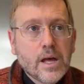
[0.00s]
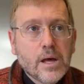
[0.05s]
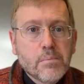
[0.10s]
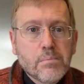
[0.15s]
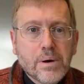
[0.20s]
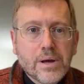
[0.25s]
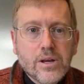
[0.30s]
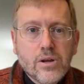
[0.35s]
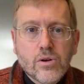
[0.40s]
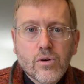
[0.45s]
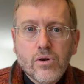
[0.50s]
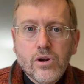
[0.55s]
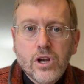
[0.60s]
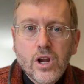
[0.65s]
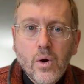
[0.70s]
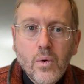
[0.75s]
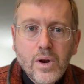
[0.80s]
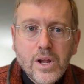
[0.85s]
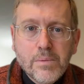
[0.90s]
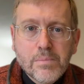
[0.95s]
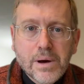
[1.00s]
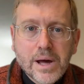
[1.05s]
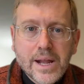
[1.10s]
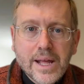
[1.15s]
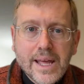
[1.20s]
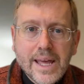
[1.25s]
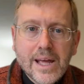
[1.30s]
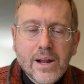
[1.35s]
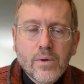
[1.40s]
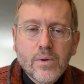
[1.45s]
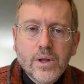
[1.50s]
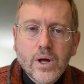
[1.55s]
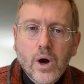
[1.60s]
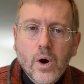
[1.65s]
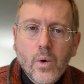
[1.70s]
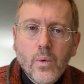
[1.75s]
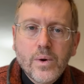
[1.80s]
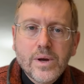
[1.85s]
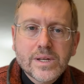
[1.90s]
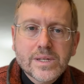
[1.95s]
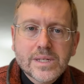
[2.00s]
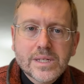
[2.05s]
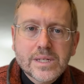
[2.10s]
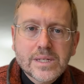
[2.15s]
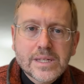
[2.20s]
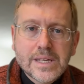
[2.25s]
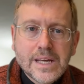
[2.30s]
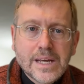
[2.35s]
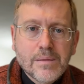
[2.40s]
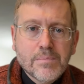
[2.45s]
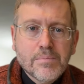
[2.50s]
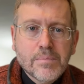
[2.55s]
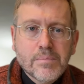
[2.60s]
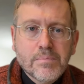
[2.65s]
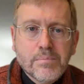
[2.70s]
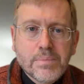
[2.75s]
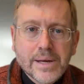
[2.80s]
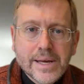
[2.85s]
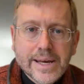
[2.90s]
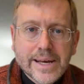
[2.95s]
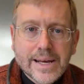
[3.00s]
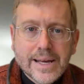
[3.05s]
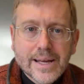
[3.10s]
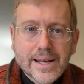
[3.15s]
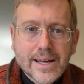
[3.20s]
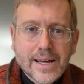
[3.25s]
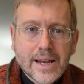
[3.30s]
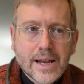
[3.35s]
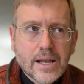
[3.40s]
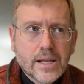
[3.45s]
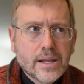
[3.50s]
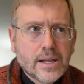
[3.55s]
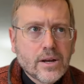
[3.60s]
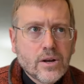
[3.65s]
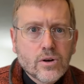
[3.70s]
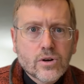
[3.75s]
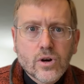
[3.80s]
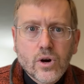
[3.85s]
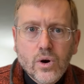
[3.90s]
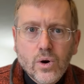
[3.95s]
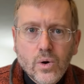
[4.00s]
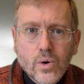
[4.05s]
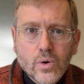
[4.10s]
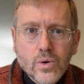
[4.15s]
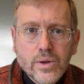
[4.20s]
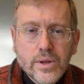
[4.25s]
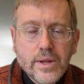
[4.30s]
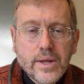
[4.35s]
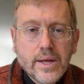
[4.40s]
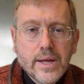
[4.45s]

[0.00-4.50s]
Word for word: but you don't know anybody, it'll always seem big and a little cold